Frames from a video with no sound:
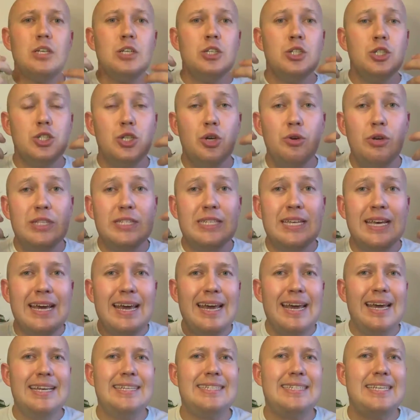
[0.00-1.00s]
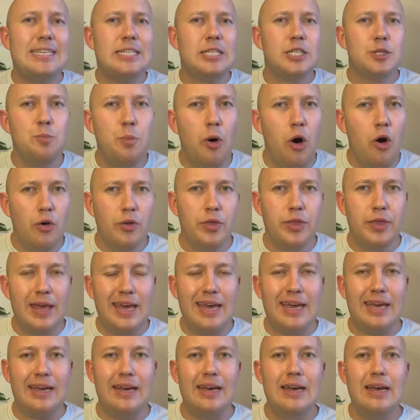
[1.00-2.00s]
So it's a small
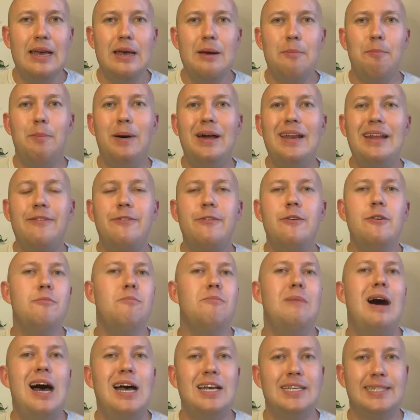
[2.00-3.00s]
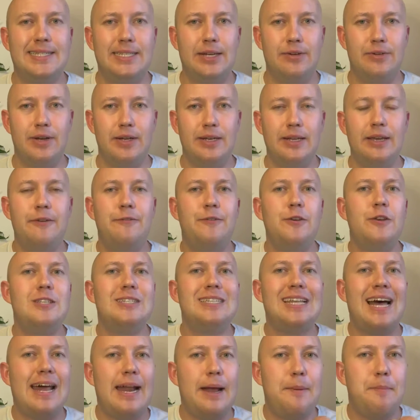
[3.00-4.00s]
thing, but if you master it, if you
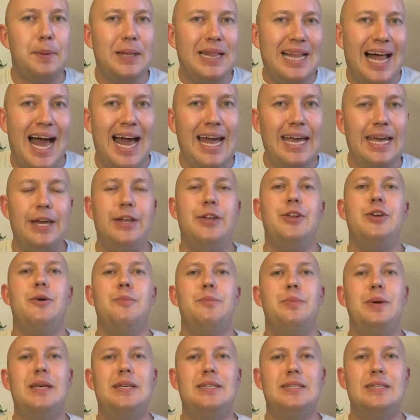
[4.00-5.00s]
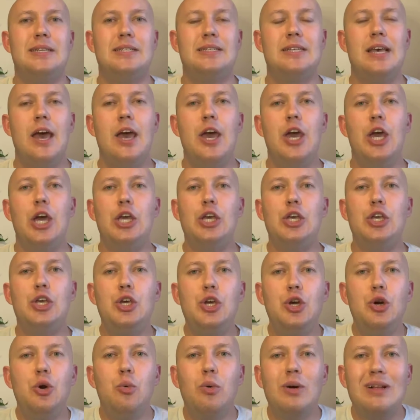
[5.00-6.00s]
start applying in your business,
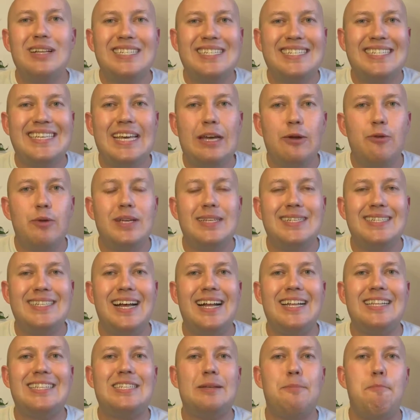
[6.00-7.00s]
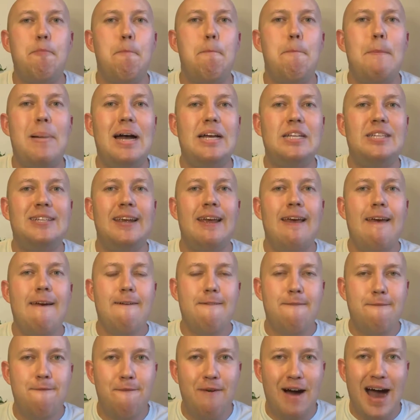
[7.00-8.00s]
you will see results much
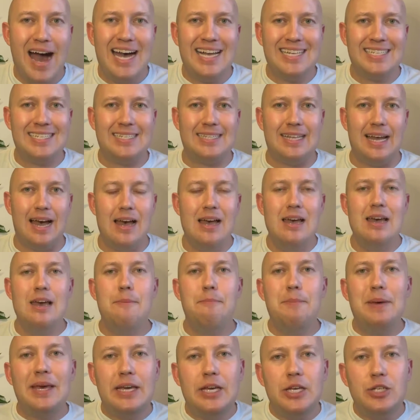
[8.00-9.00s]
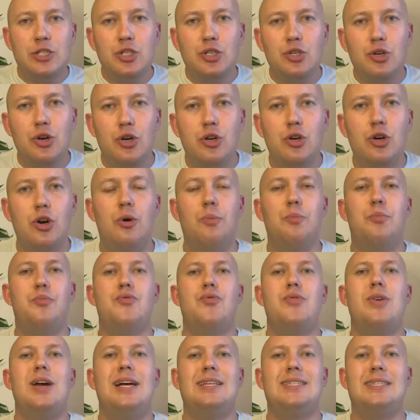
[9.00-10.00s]
faster, because you're
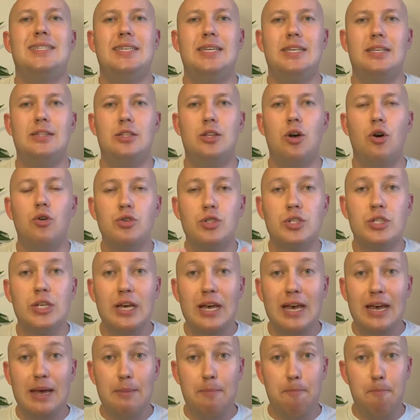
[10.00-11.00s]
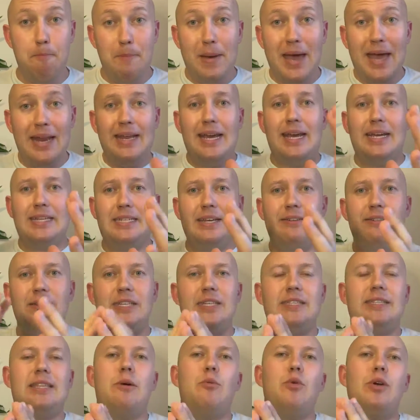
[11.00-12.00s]
compressing those many
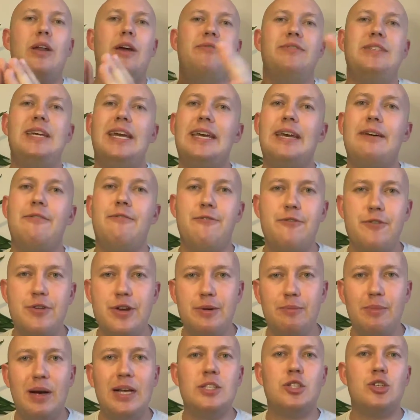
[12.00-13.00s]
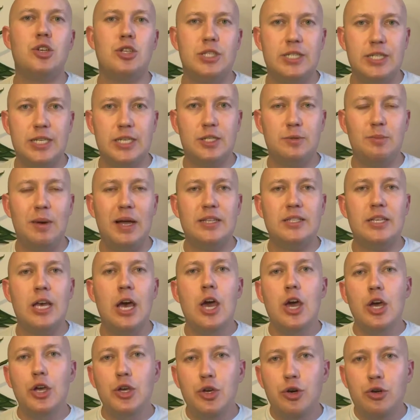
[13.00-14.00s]
activities that would have taken 3 months or 6 months.
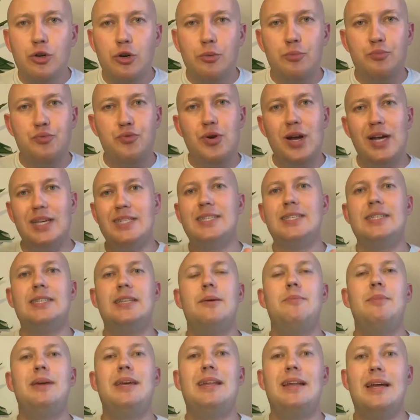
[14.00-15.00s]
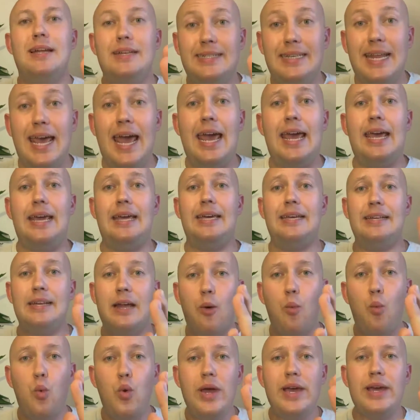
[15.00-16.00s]
You're compressing them in a day, in
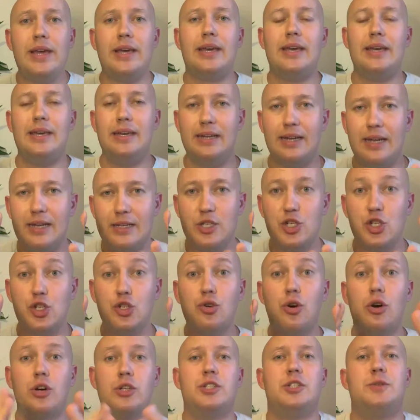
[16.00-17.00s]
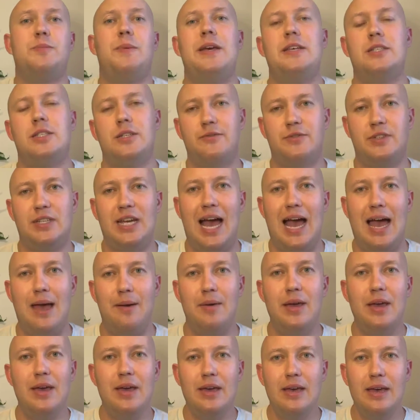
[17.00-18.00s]
a week, in a short space of time.
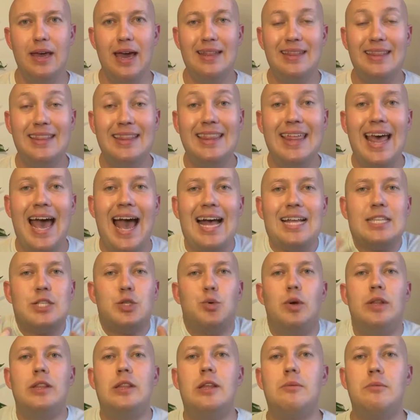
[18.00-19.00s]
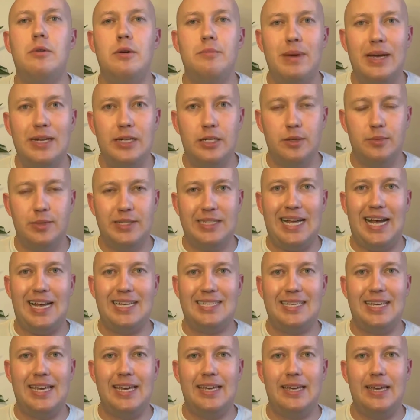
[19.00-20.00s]
And that's when the momentum
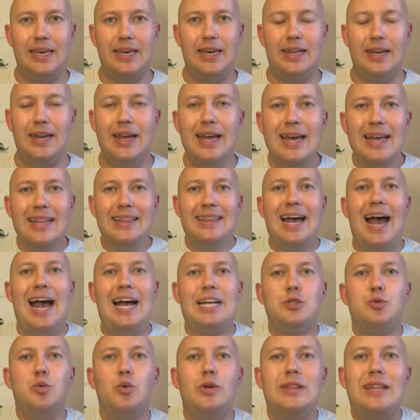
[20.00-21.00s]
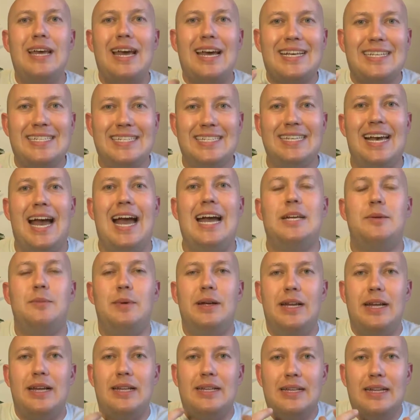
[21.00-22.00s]
starts kicking in. That's when the
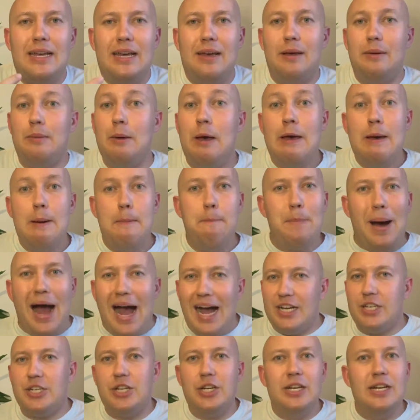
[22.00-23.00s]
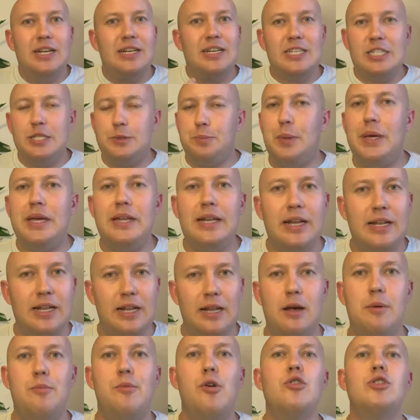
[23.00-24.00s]
excitement and the passion and the speed and
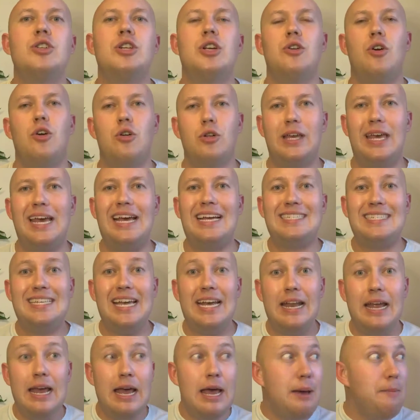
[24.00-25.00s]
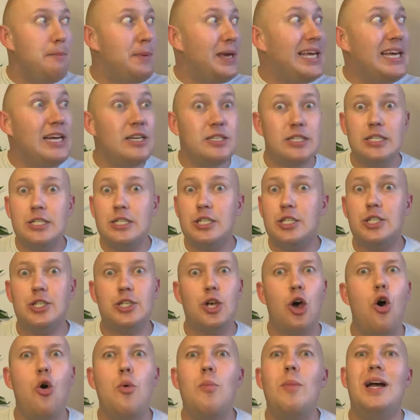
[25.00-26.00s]
the emotion all kicks in, because there's
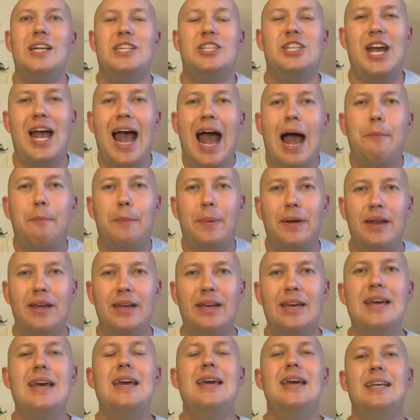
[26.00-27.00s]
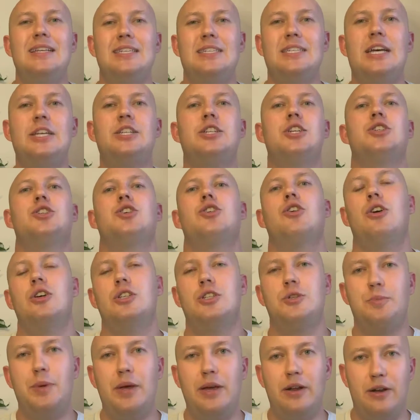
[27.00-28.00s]
so much happening in such a
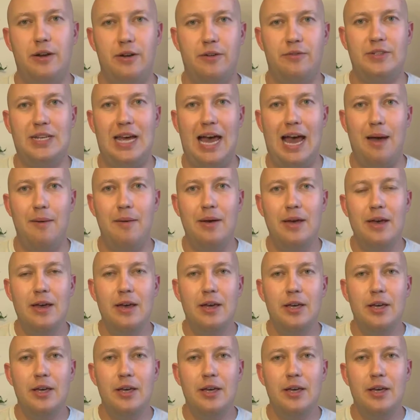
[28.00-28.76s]
short period of time.